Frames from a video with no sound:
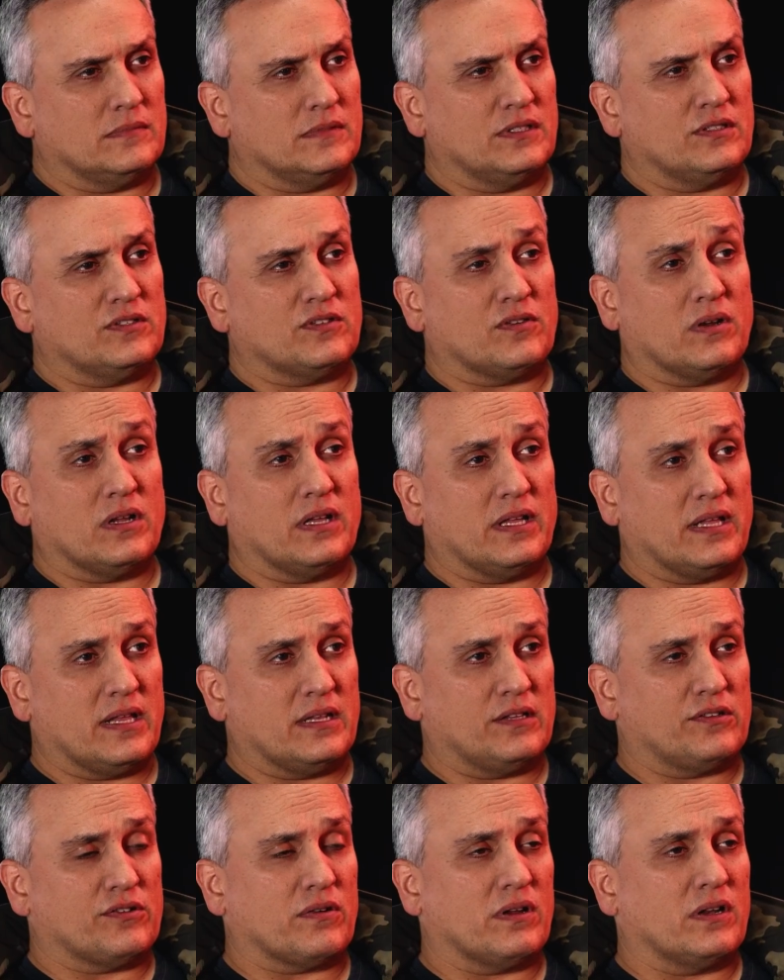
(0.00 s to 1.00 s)
and it's
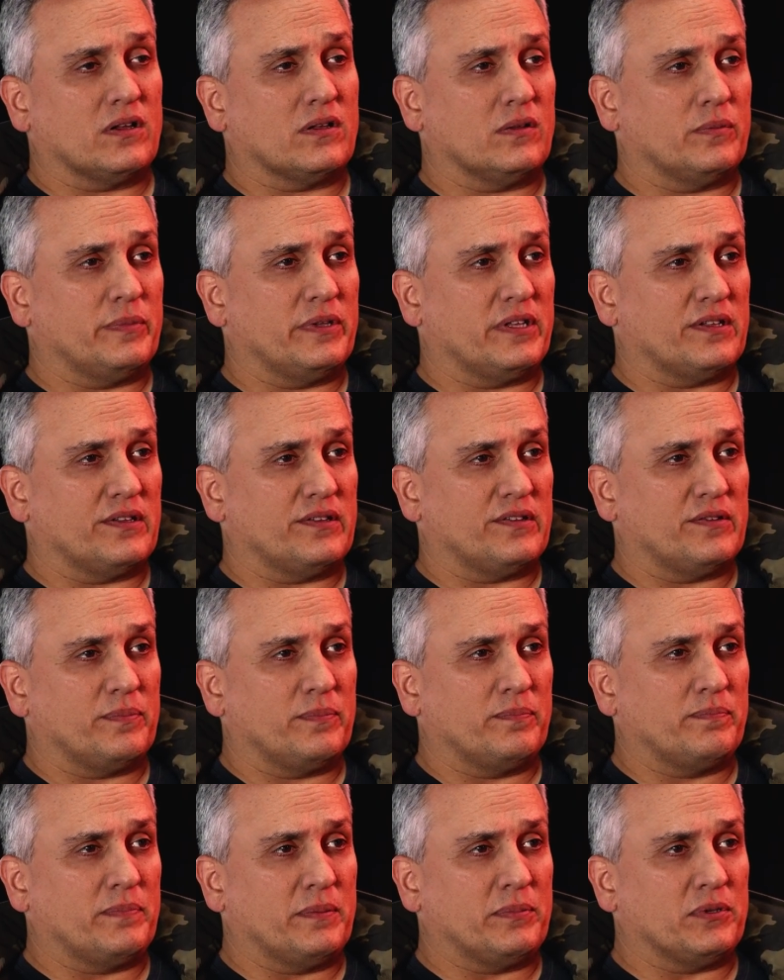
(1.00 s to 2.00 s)
again, it's critical because
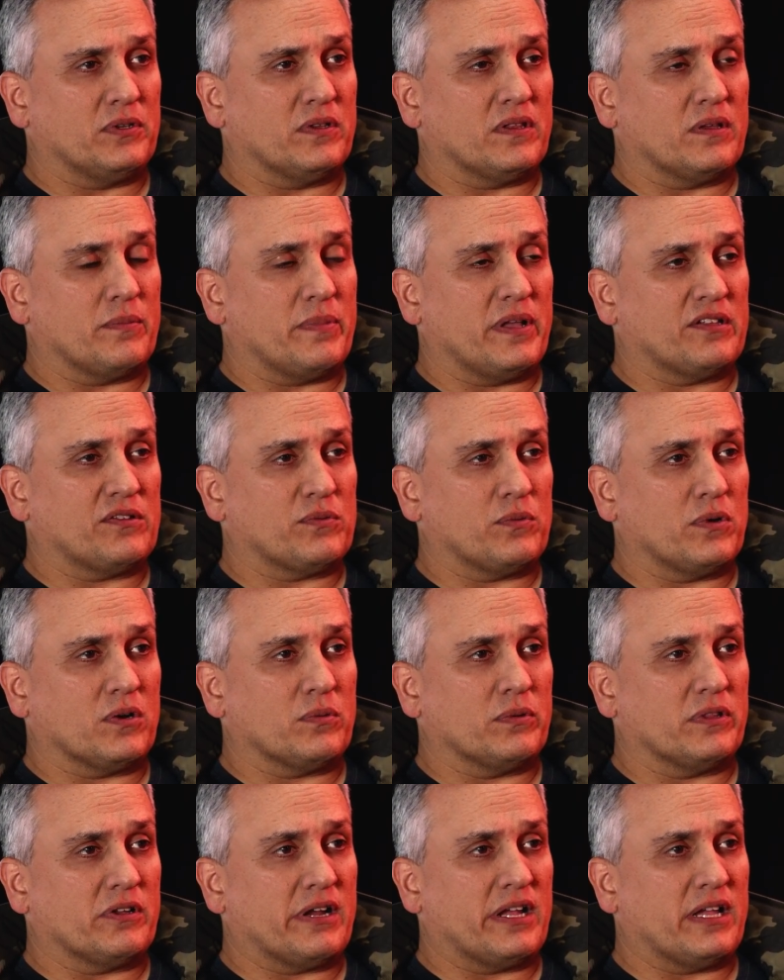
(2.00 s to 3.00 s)
people do their best
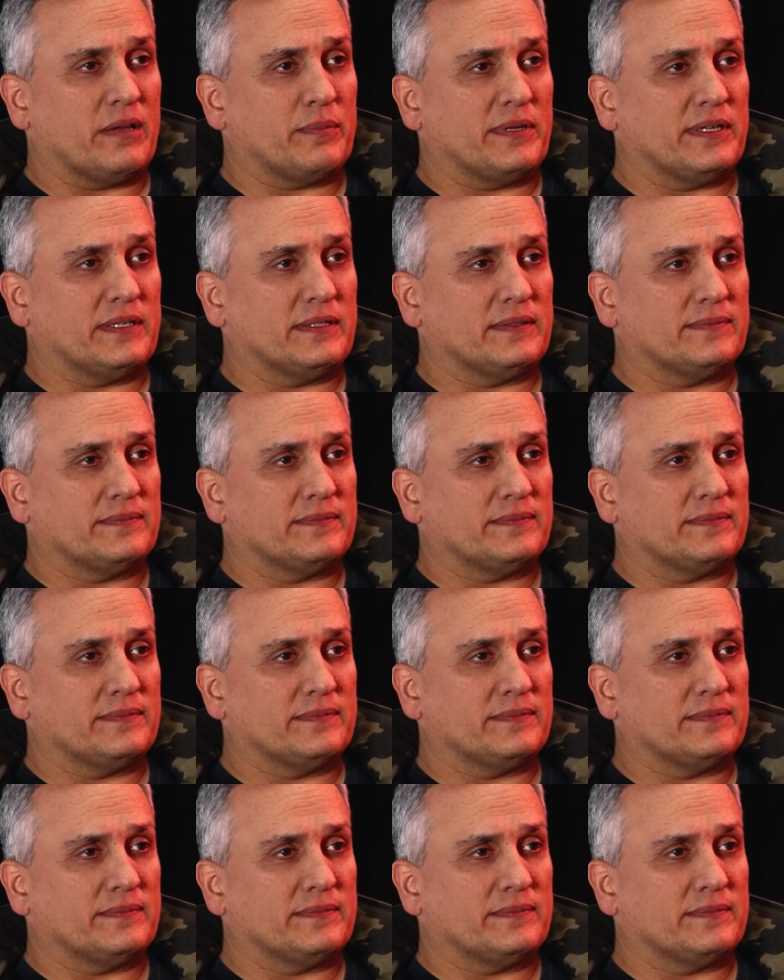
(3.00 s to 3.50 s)
work when they're happy.